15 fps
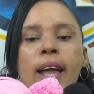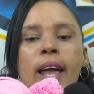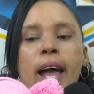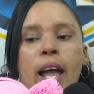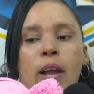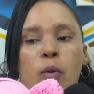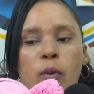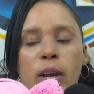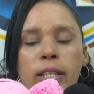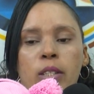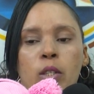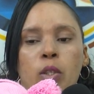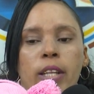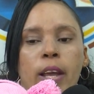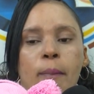I went
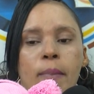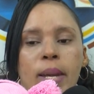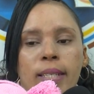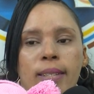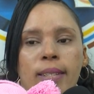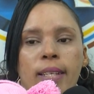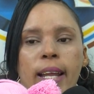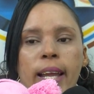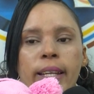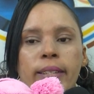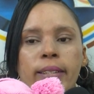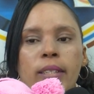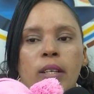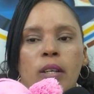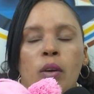to the Mercy
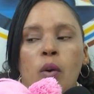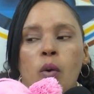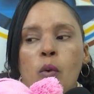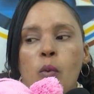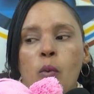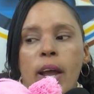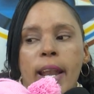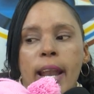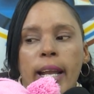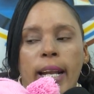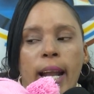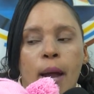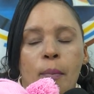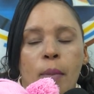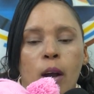Land when I
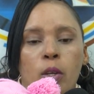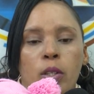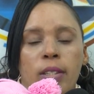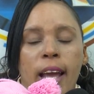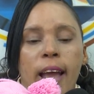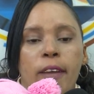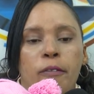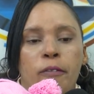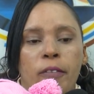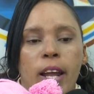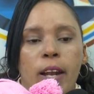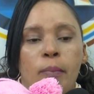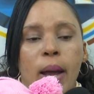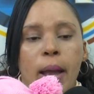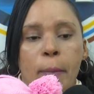come out, I
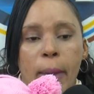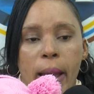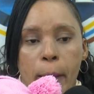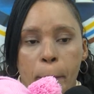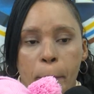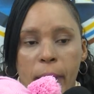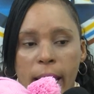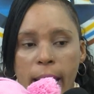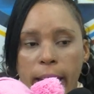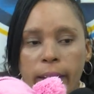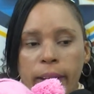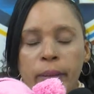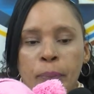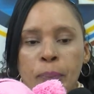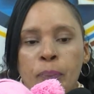fell by my
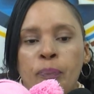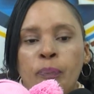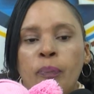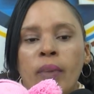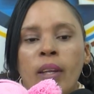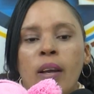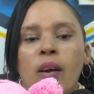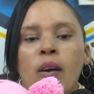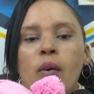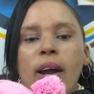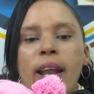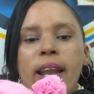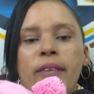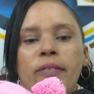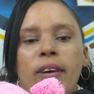bag.
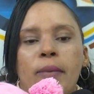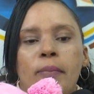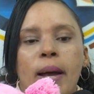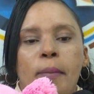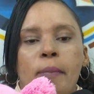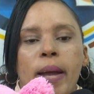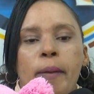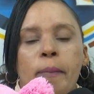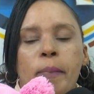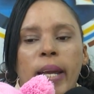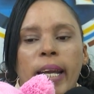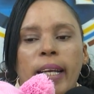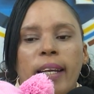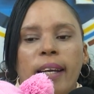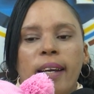When I fell by my
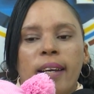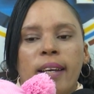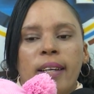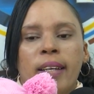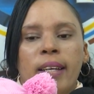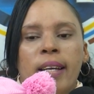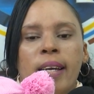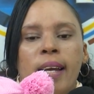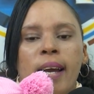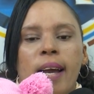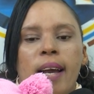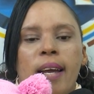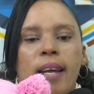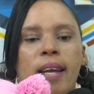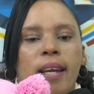bag,
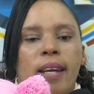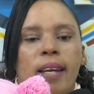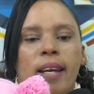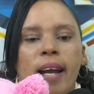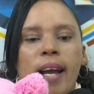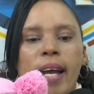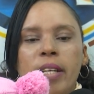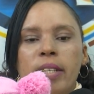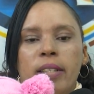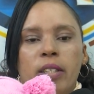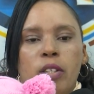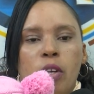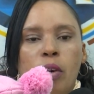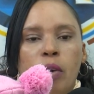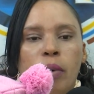I, eh, I
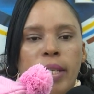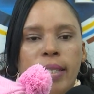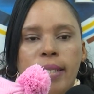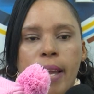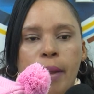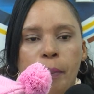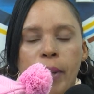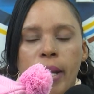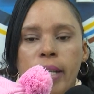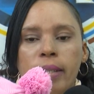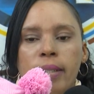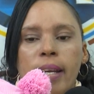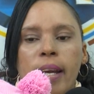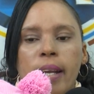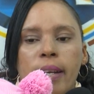didn't know what
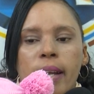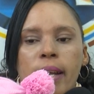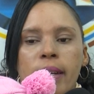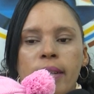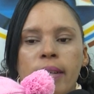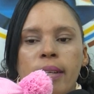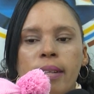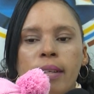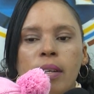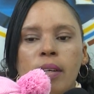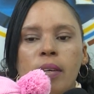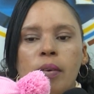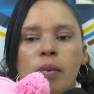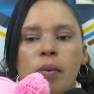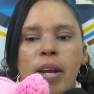happened. And then
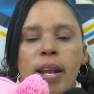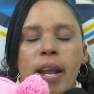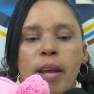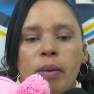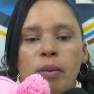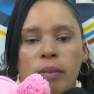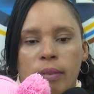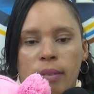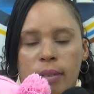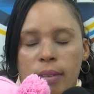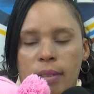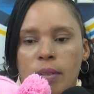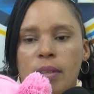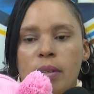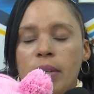when I,
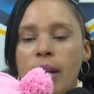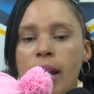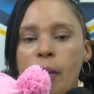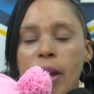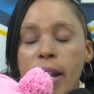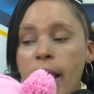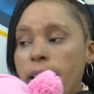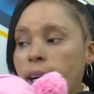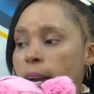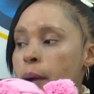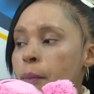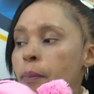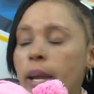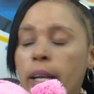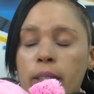when I
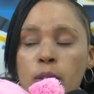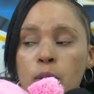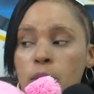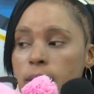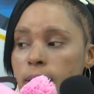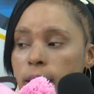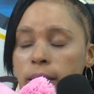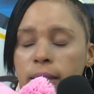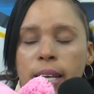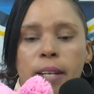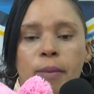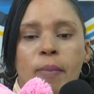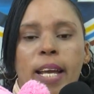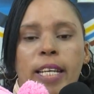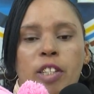come back to sit
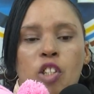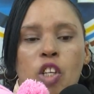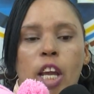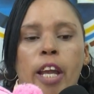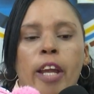in my chair,